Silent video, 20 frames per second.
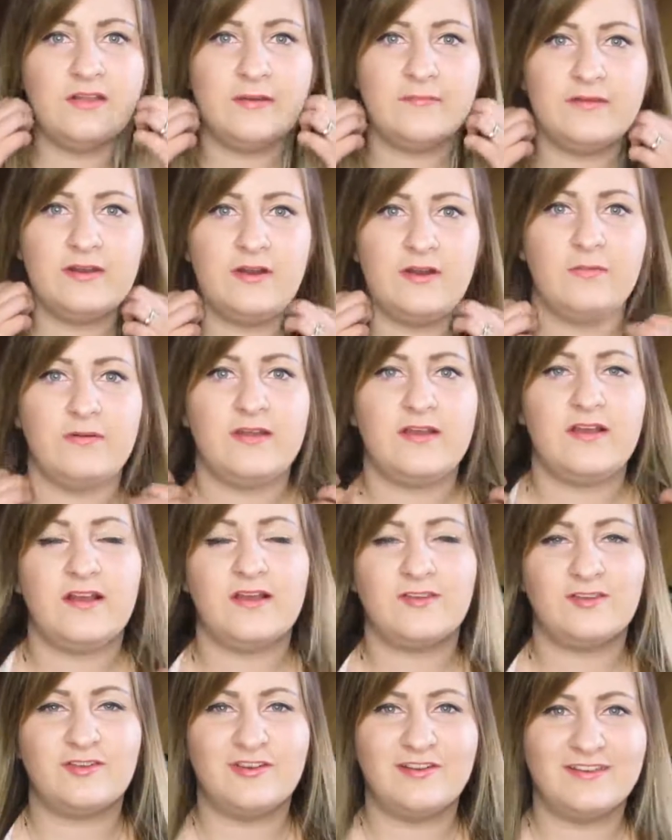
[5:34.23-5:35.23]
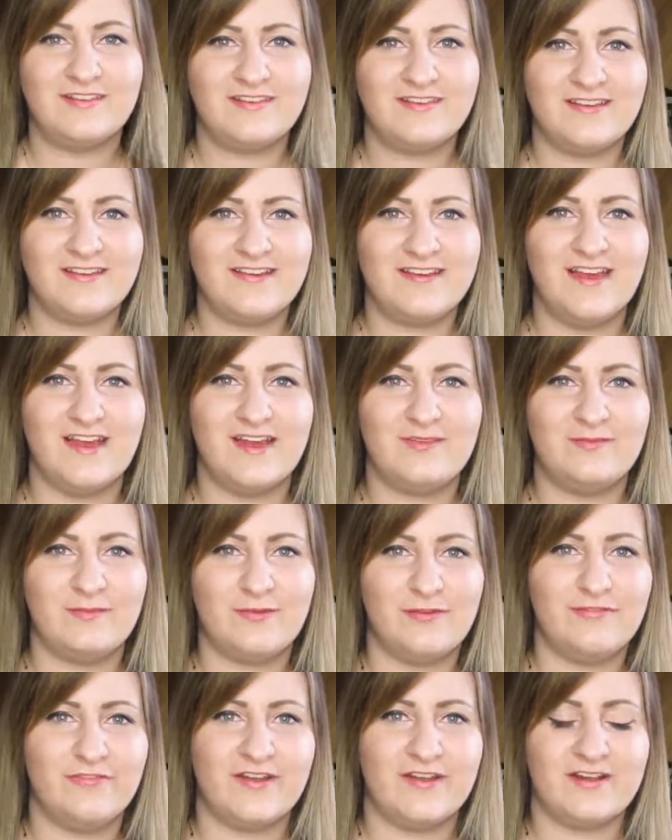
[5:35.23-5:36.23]
Let me know what you guys want to see and
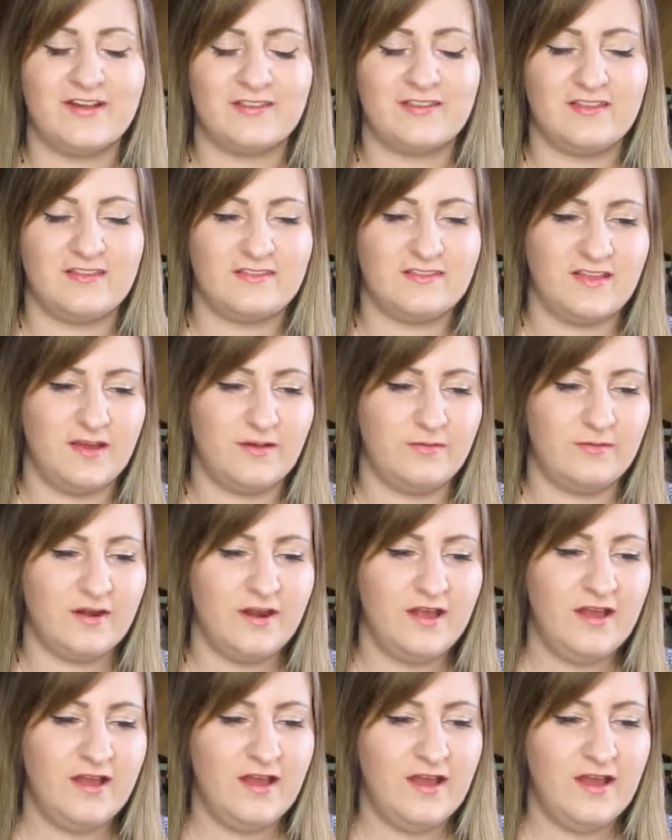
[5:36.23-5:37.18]
we'll figure this out.